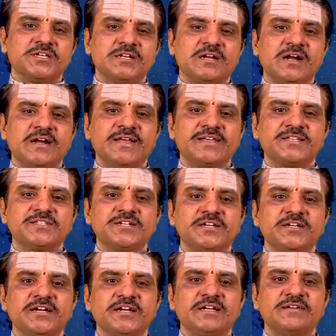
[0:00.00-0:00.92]
and
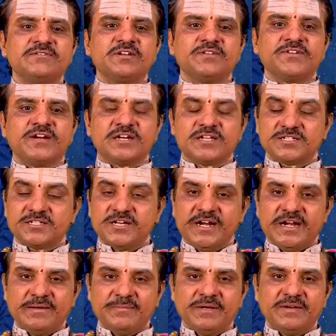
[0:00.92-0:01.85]
extended level of
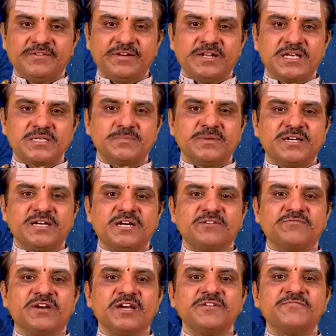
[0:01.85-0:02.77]
understanding between husband and
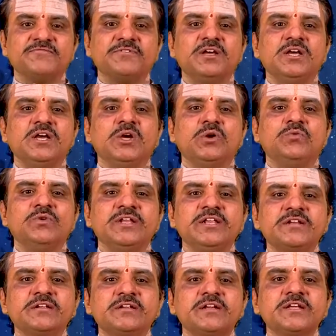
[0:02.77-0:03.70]
wife will
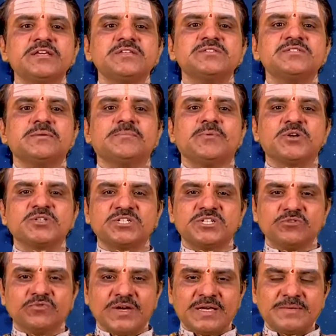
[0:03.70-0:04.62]
increase the positive
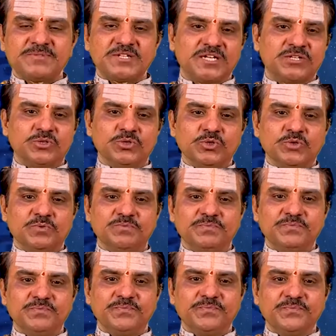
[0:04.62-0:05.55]
vibes at home.
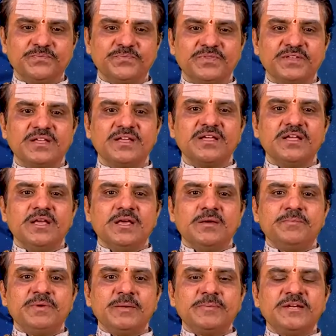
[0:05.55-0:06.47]

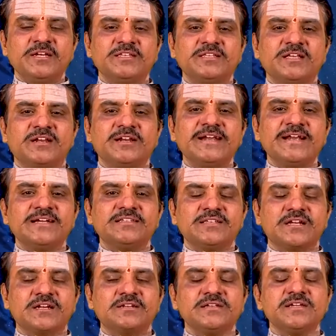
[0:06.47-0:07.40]
People in their late
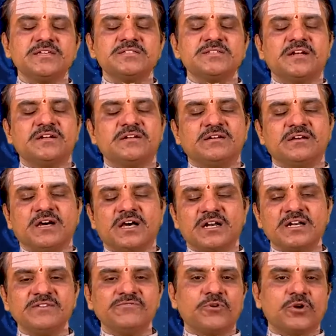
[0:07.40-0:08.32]
30s and
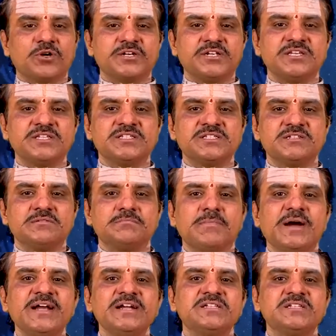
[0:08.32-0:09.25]
early 40s
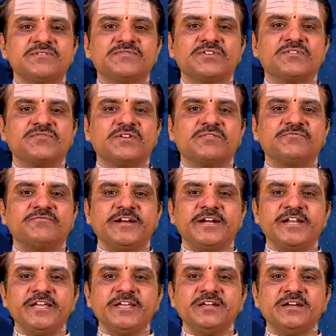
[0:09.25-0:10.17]
might suffer from
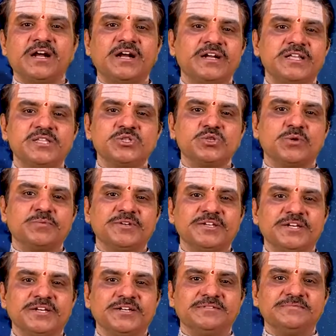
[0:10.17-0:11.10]
fatigue and insomnia.